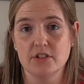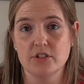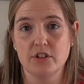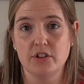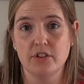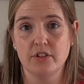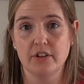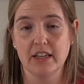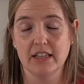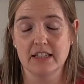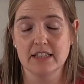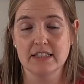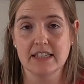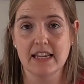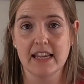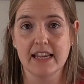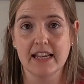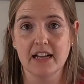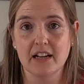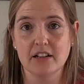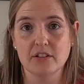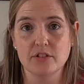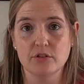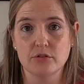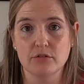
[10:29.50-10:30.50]
So you can
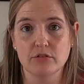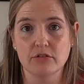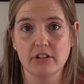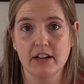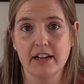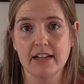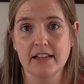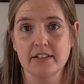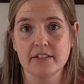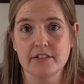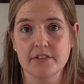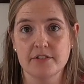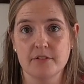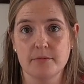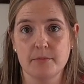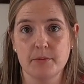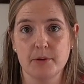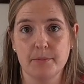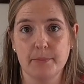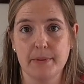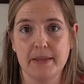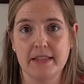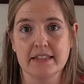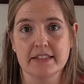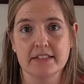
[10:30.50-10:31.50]
take out your crayons from
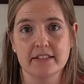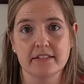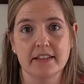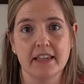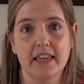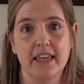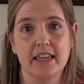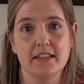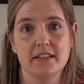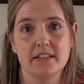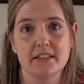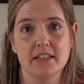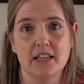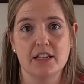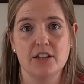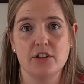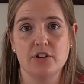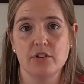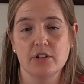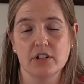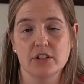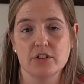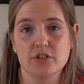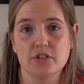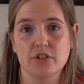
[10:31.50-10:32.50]
your pencil case and
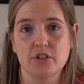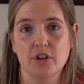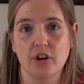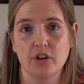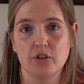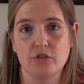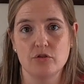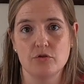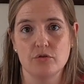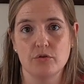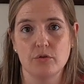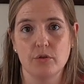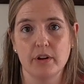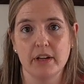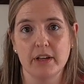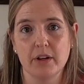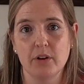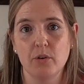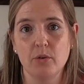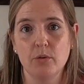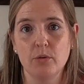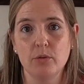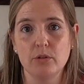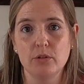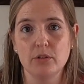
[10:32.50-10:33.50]
you can start
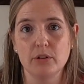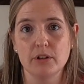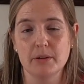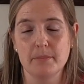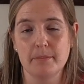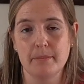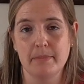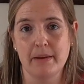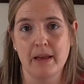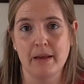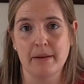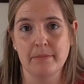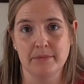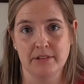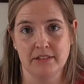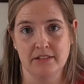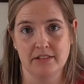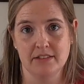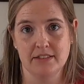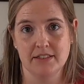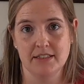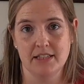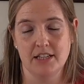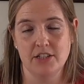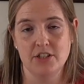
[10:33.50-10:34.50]
drawing all the
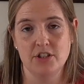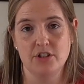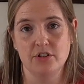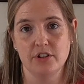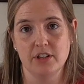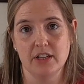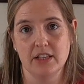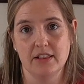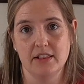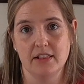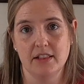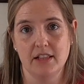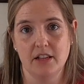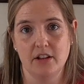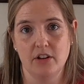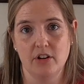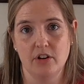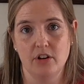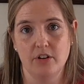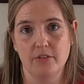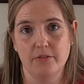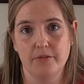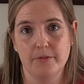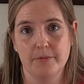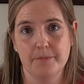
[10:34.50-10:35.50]
mammals that you can think
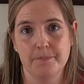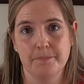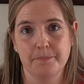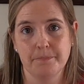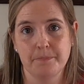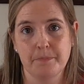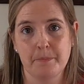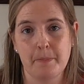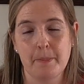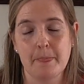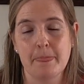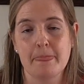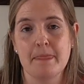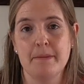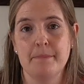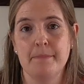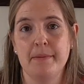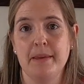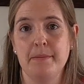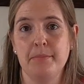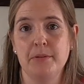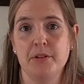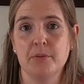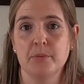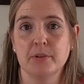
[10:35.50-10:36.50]
of.
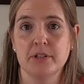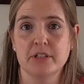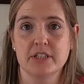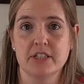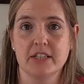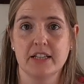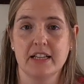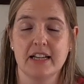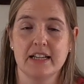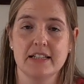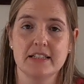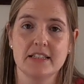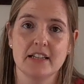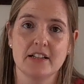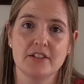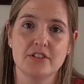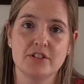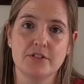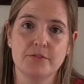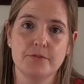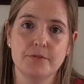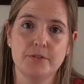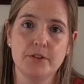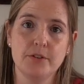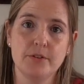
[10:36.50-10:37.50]
Maybe you want to cut
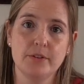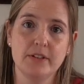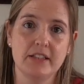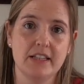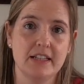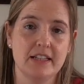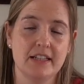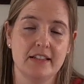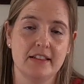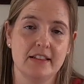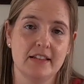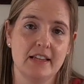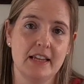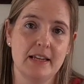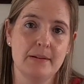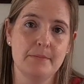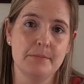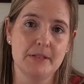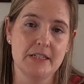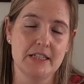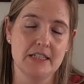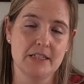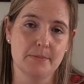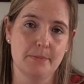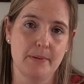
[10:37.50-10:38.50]
out a few, and then in the
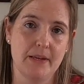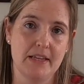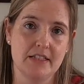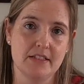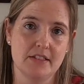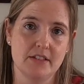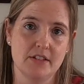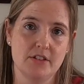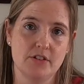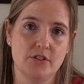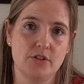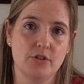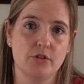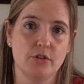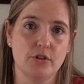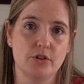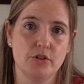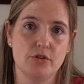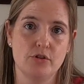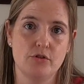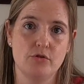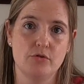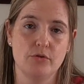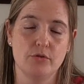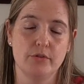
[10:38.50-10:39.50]
empty spaces you're going
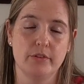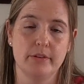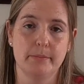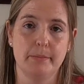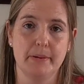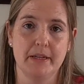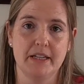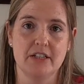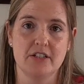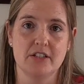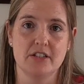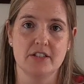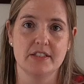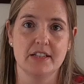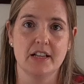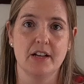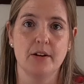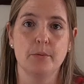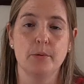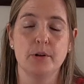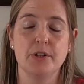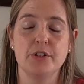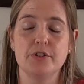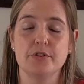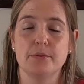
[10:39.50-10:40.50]
to draw the pictures.
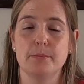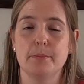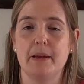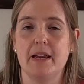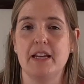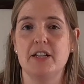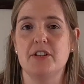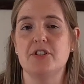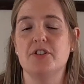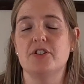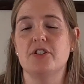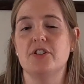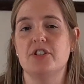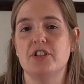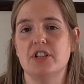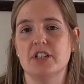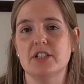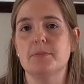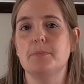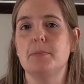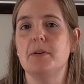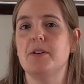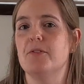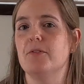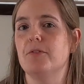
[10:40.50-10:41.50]
I want your page to
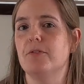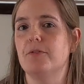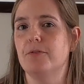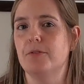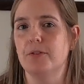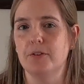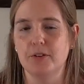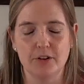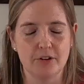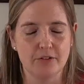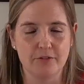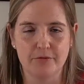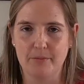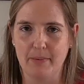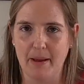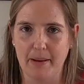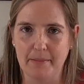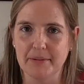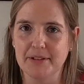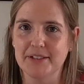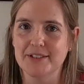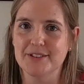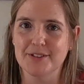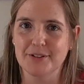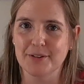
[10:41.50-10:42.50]
just be full of
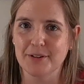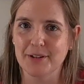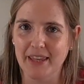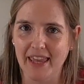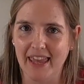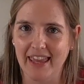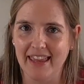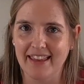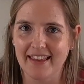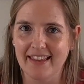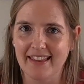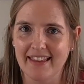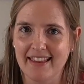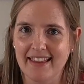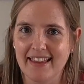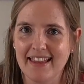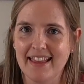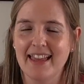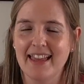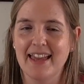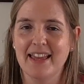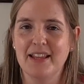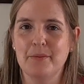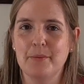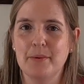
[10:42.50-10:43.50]
mammals, okay?
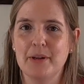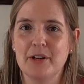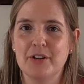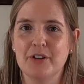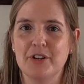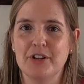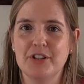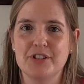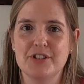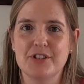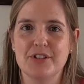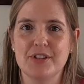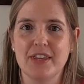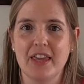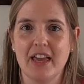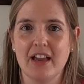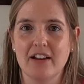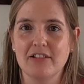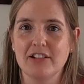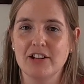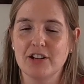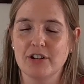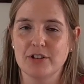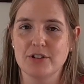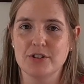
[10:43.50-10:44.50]
And we are going to
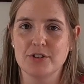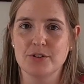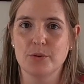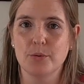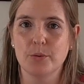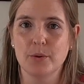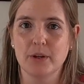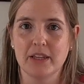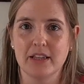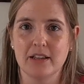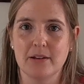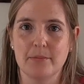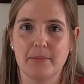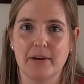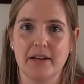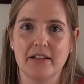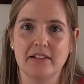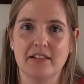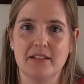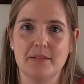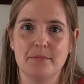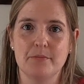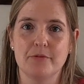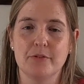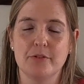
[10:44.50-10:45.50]
carry on talking
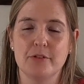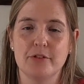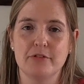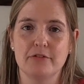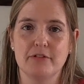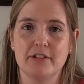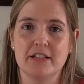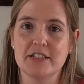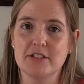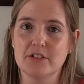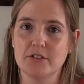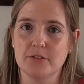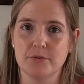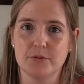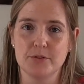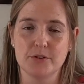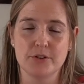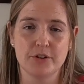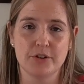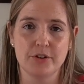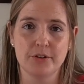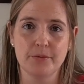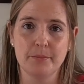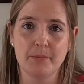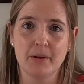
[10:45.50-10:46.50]
about them for the rest of
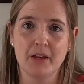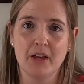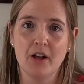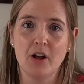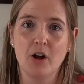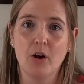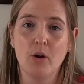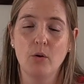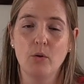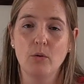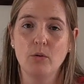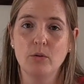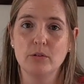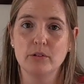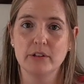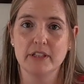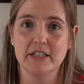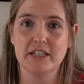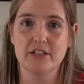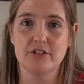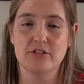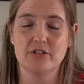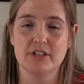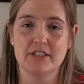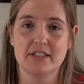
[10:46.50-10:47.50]
term. All
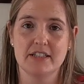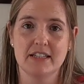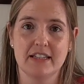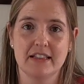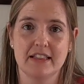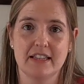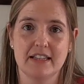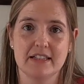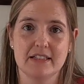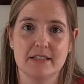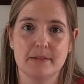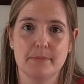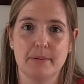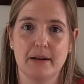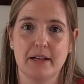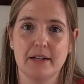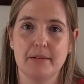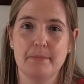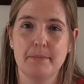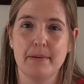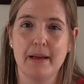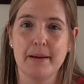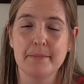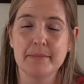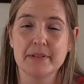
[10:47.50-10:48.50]
the interesting things
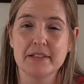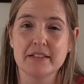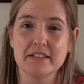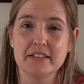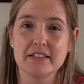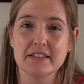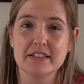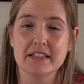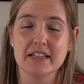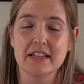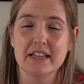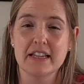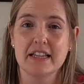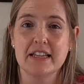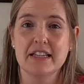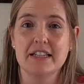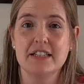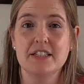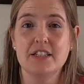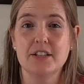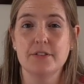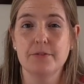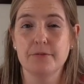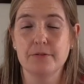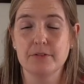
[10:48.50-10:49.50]
about mammals,
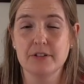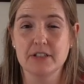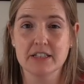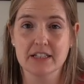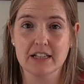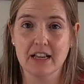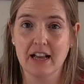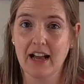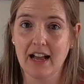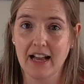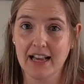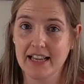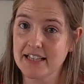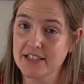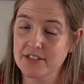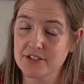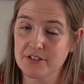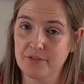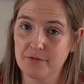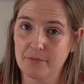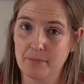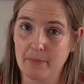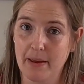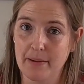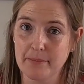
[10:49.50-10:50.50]
different kinds
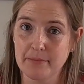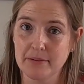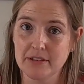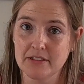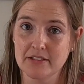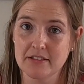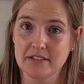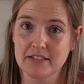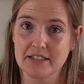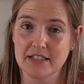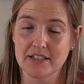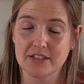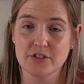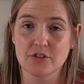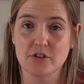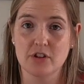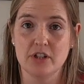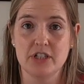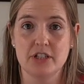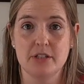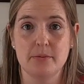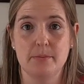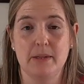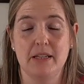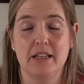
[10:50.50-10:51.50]
of mammals. It's
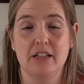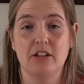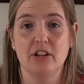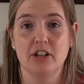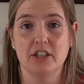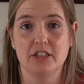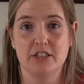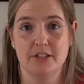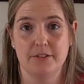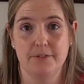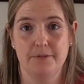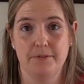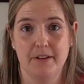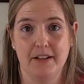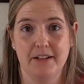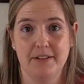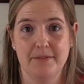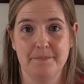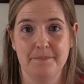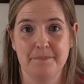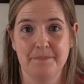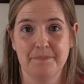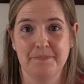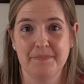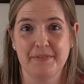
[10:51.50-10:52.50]
going to be lots of fun.
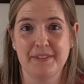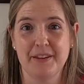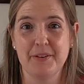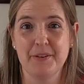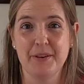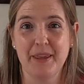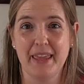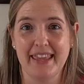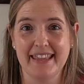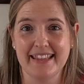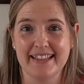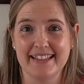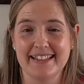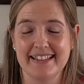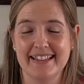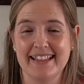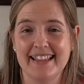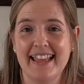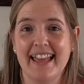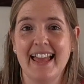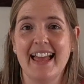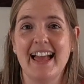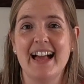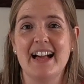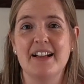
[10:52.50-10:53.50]
Okay,
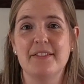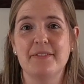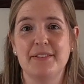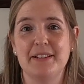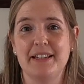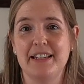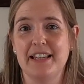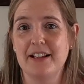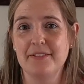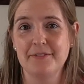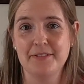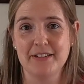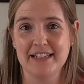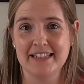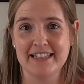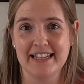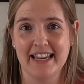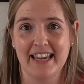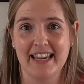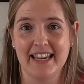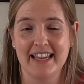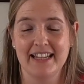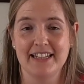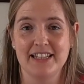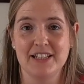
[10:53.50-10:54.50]
have a lovely
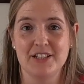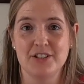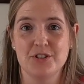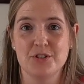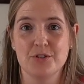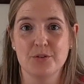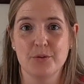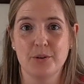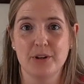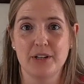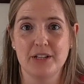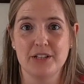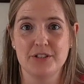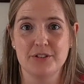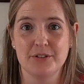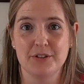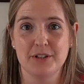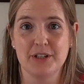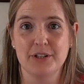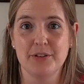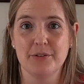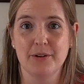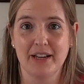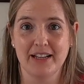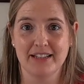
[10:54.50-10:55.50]
day and enjoy
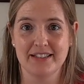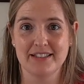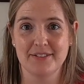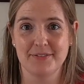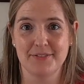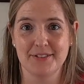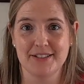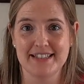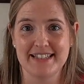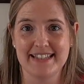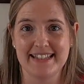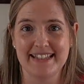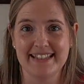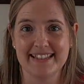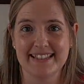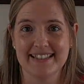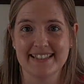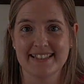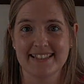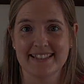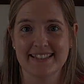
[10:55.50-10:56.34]
doing your activity.